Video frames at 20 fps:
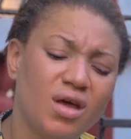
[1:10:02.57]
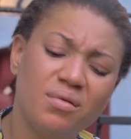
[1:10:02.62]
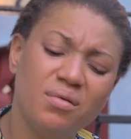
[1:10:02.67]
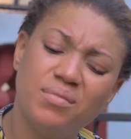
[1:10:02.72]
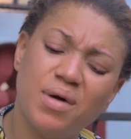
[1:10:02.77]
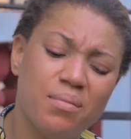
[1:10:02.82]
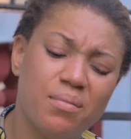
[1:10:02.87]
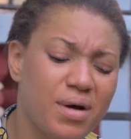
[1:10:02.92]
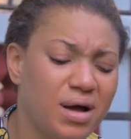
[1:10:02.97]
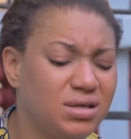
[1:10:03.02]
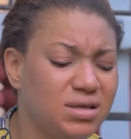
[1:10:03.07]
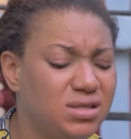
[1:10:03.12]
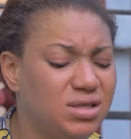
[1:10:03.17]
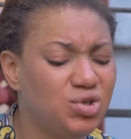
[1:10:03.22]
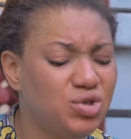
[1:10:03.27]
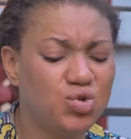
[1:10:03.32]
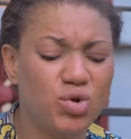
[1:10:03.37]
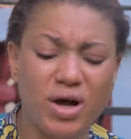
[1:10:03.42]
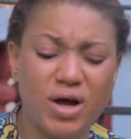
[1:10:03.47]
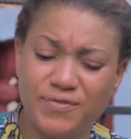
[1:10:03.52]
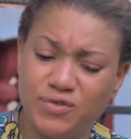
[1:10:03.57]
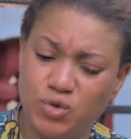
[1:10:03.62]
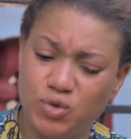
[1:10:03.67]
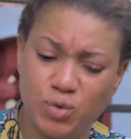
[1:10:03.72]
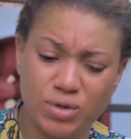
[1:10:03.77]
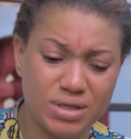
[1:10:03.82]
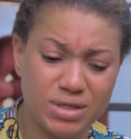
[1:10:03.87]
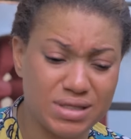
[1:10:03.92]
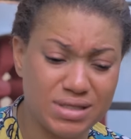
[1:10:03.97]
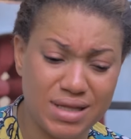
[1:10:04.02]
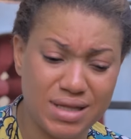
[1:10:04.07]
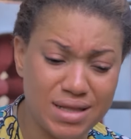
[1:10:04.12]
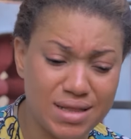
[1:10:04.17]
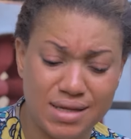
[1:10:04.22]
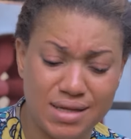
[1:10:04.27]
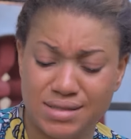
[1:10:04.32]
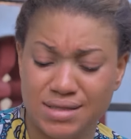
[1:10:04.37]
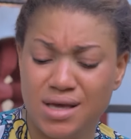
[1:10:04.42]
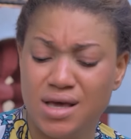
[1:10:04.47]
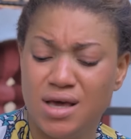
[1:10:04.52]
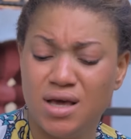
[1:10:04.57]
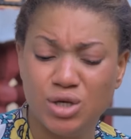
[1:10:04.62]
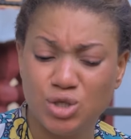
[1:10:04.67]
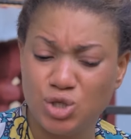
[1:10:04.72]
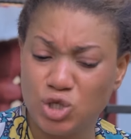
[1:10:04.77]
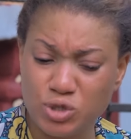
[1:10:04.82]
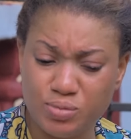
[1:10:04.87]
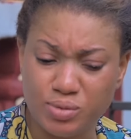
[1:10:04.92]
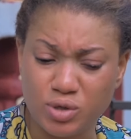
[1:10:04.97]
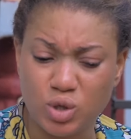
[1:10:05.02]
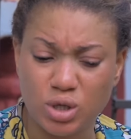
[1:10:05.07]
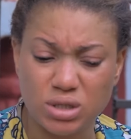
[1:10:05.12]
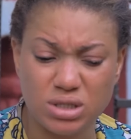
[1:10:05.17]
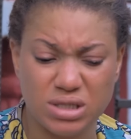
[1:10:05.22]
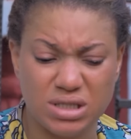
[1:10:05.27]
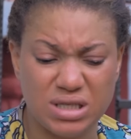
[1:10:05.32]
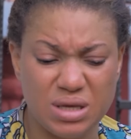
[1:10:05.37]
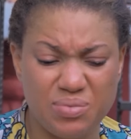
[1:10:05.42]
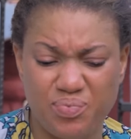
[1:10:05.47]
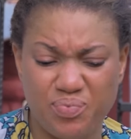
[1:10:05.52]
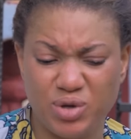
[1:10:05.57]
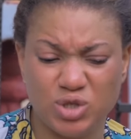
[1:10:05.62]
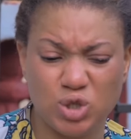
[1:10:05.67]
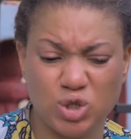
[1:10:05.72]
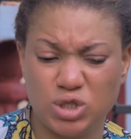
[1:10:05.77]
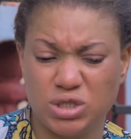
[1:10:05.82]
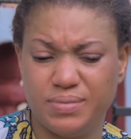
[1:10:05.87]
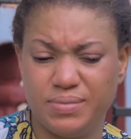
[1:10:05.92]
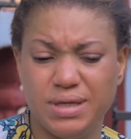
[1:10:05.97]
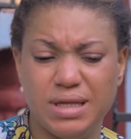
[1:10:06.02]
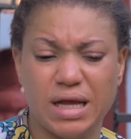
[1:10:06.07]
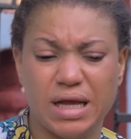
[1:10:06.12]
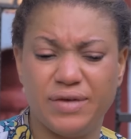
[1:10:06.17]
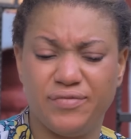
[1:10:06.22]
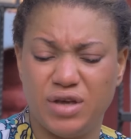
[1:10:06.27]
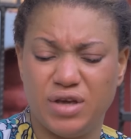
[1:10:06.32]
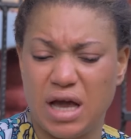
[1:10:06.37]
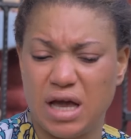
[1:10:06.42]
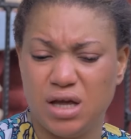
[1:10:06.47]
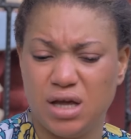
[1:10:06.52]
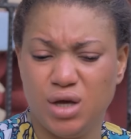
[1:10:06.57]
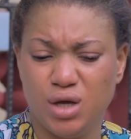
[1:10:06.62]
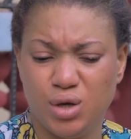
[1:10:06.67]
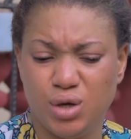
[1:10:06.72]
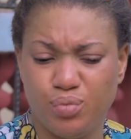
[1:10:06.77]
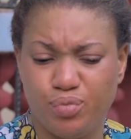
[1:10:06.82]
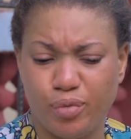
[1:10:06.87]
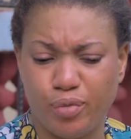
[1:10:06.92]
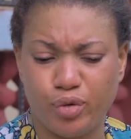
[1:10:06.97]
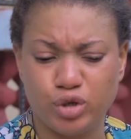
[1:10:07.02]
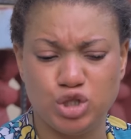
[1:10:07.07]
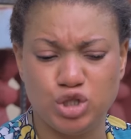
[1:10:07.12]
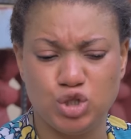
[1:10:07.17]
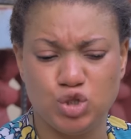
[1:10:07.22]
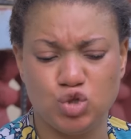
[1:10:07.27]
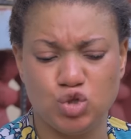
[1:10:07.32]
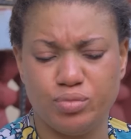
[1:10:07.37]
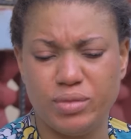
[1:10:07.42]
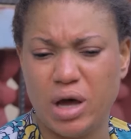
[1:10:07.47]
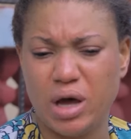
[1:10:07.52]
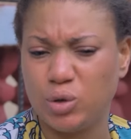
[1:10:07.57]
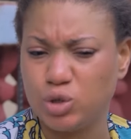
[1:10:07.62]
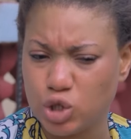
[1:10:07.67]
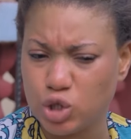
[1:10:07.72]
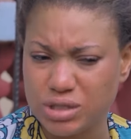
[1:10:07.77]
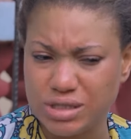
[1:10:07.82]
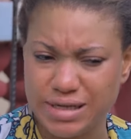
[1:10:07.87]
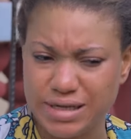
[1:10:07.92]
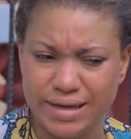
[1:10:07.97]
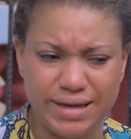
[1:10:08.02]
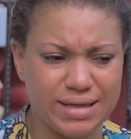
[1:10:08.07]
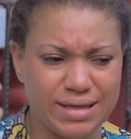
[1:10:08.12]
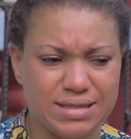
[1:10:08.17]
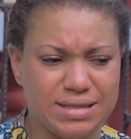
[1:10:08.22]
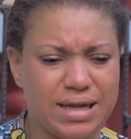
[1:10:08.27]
Mama, see, you have to understand that just because he's a prince doesn't mean that if he proposes to me, I'll just say yes